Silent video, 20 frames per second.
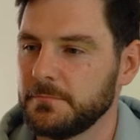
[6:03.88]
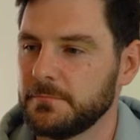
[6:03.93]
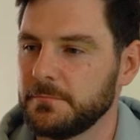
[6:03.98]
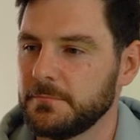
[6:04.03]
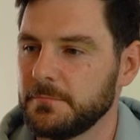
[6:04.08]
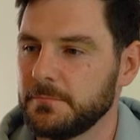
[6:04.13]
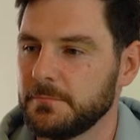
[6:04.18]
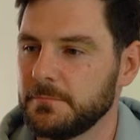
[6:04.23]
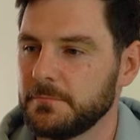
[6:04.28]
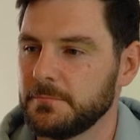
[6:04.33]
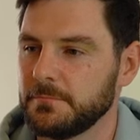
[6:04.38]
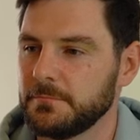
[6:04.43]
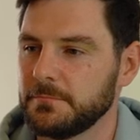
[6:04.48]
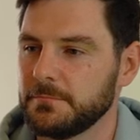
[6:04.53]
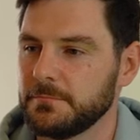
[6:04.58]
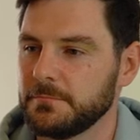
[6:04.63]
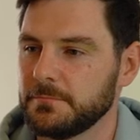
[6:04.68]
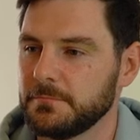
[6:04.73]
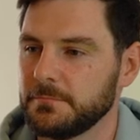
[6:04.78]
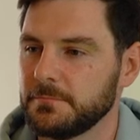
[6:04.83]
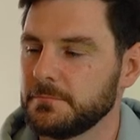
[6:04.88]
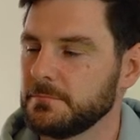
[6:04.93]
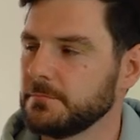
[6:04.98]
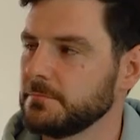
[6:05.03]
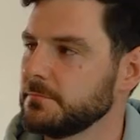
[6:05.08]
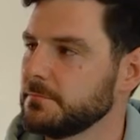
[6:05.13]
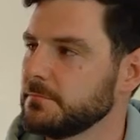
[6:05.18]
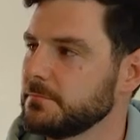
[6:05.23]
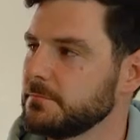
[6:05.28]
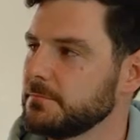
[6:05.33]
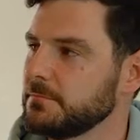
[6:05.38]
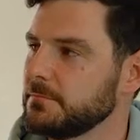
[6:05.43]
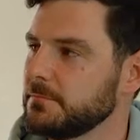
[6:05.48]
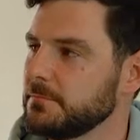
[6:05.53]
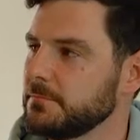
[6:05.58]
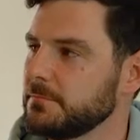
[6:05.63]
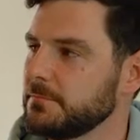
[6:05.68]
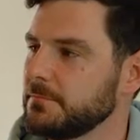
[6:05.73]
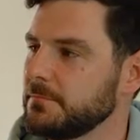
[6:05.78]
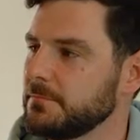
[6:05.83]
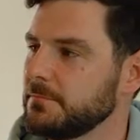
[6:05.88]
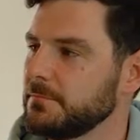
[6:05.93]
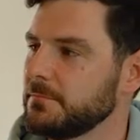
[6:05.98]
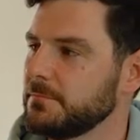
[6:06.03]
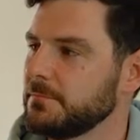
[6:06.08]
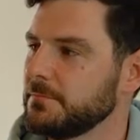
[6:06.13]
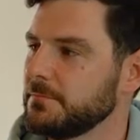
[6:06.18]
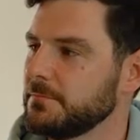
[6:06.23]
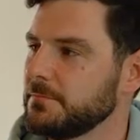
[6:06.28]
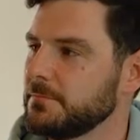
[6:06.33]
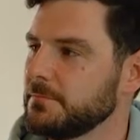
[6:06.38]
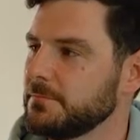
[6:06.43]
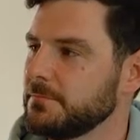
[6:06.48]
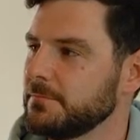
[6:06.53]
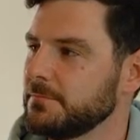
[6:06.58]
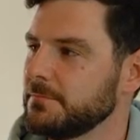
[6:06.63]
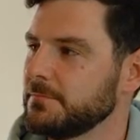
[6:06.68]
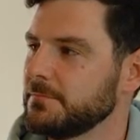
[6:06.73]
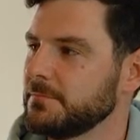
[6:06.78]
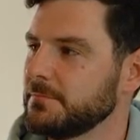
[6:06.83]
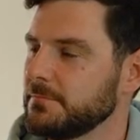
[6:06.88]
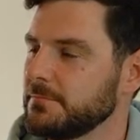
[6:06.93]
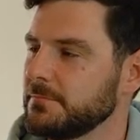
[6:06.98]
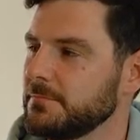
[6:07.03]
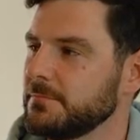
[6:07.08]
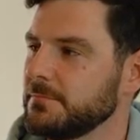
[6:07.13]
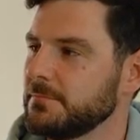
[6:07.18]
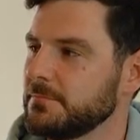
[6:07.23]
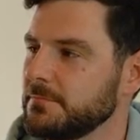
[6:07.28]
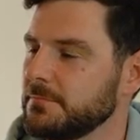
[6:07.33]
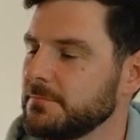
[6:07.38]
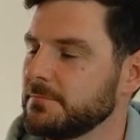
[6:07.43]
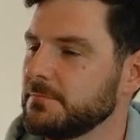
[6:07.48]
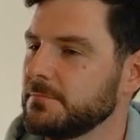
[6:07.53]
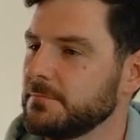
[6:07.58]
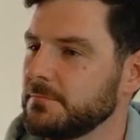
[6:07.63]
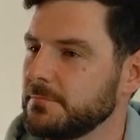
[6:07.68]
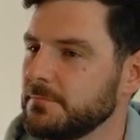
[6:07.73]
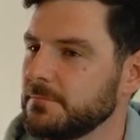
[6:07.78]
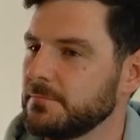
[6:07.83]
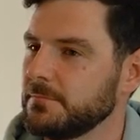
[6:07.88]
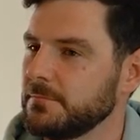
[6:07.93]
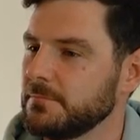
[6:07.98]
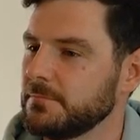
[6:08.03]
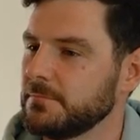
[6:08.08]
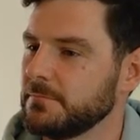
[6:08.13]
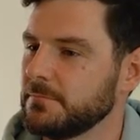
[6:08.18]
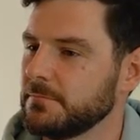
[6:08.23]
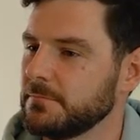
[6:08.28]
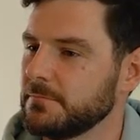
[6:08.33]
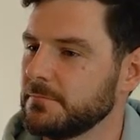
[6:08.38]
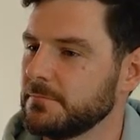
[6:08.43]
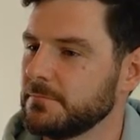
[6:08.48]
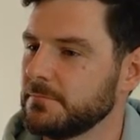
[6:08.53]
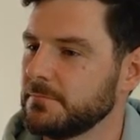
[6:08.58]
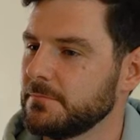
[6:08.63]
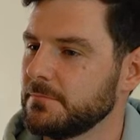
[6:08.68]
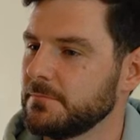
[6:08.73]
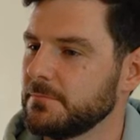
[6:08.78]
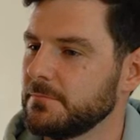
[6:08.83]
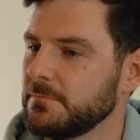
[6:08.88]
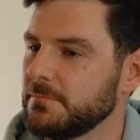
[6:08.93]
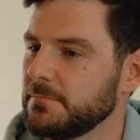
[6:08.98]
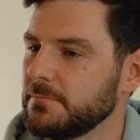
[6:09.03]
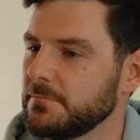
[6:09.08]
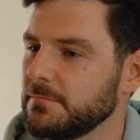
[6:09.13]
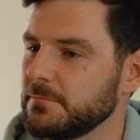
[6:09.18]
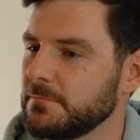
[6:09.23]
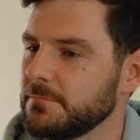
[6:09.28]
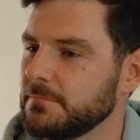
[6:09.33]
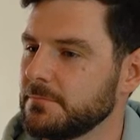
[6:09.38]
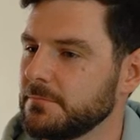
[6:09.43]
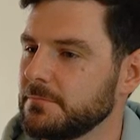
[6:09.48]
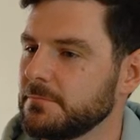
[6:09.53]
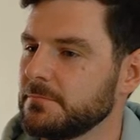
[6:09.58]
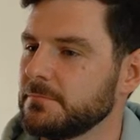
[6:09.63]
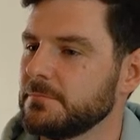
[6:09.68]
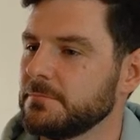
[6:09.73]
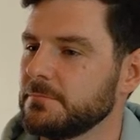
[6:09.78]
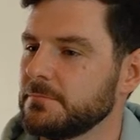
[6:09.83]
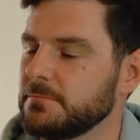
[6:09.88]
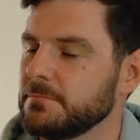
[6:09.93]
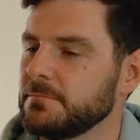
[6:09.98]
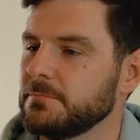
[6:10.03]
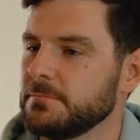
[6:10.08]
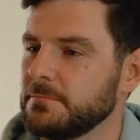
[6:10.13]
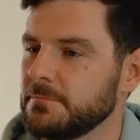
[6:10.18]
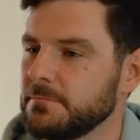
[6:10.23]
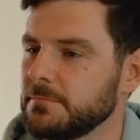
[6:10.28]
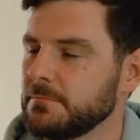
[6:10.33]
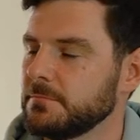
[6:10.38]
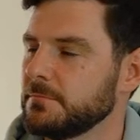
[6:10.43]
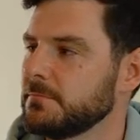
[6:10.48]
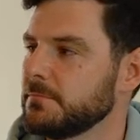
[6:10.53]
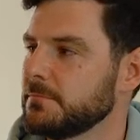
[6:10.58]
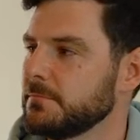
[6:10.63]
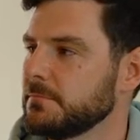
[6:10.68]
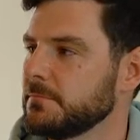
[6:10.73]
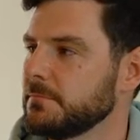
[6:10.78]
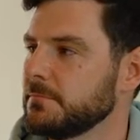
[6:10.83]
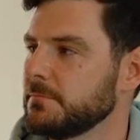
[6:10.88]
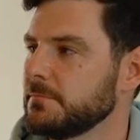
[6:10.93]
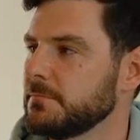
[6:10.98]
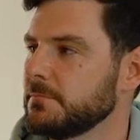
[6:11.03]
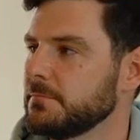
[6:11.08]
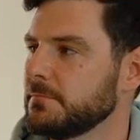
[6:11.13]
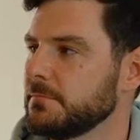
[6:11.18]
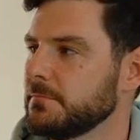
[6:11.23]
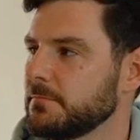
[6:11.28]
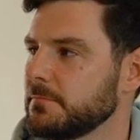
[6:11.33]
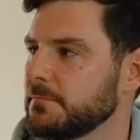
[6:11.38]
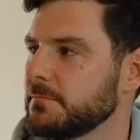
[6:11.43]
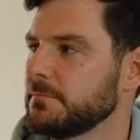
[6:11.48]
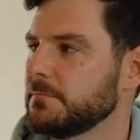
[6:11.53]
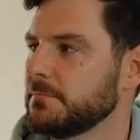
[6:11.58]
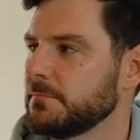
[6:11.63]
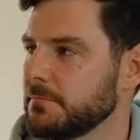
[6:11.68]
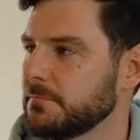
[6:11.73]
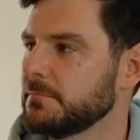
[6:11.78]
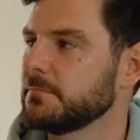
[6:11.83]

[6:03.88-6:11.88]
This person isn't speaking.